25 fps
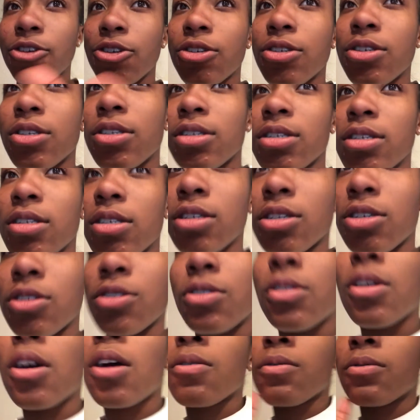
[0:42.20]
just
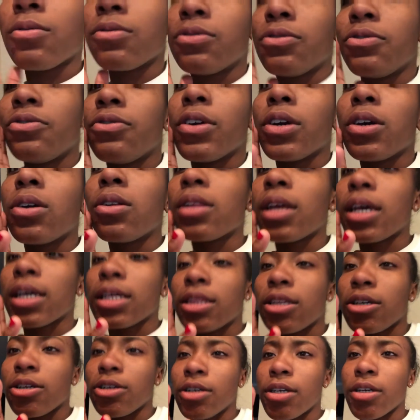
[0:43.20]
you don't feel
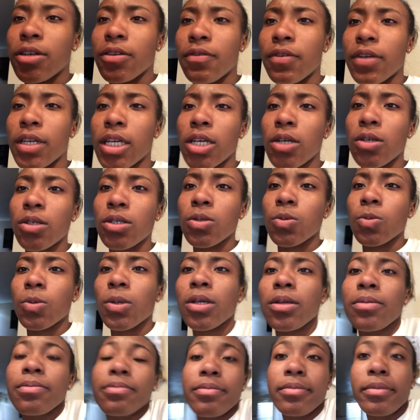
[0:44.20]
like they're good videos?
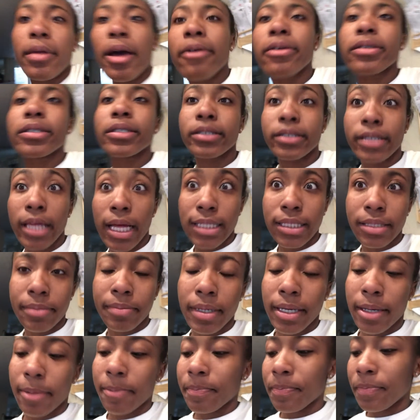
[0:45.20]
Well, that was that's
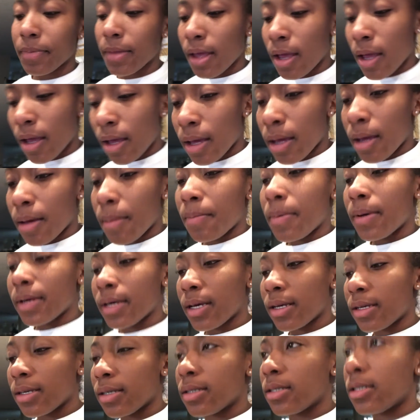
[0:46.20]
me.
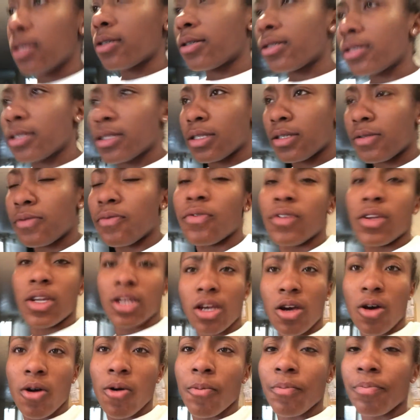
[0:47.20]
Because there's this
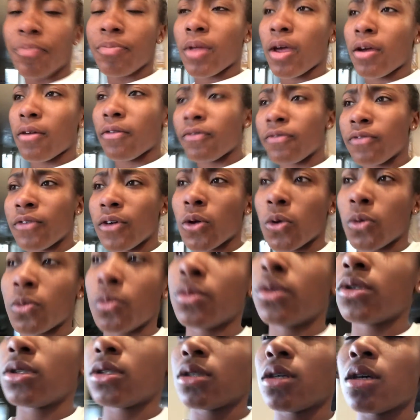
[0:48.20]
video I
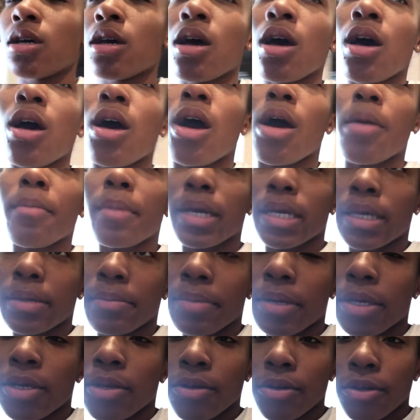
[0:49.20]
filmed on my
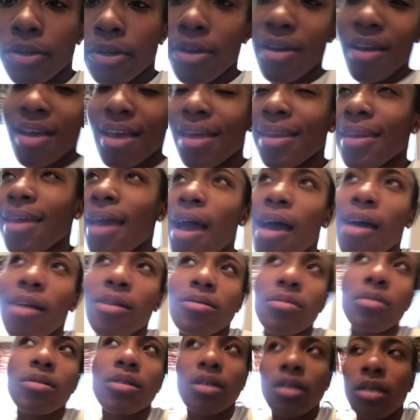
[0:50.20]
computer and I
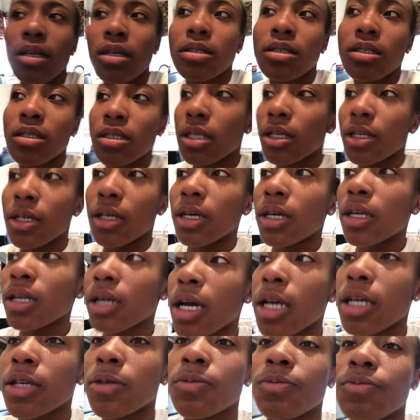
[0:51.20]
don't think it's good.
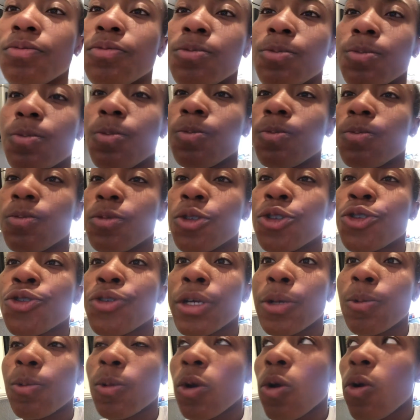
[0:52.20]
I
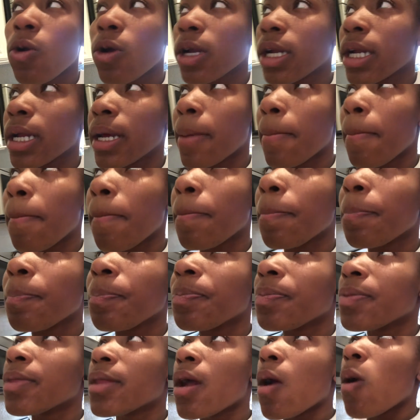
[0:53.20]
screen recorded it
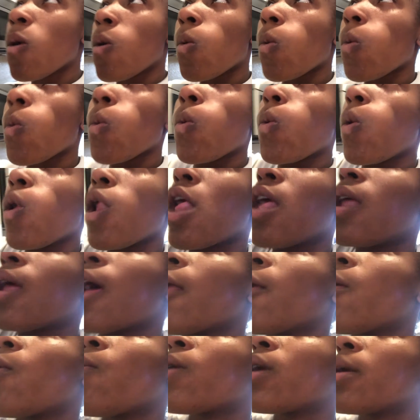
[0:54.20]
and
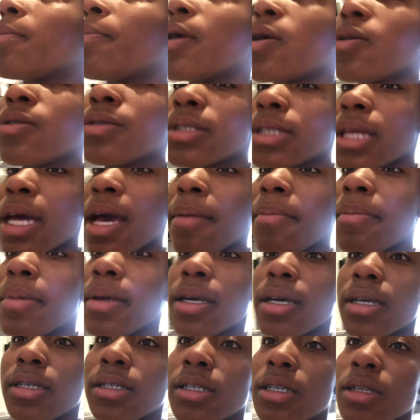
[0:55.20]
I don't want to post that
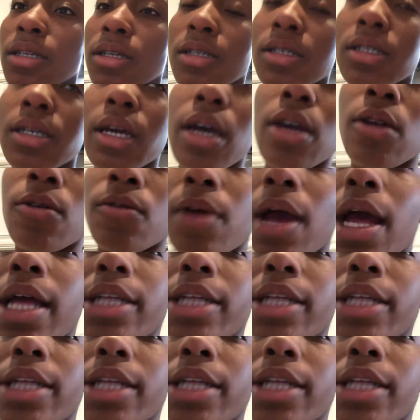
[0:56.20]
because it looked kind of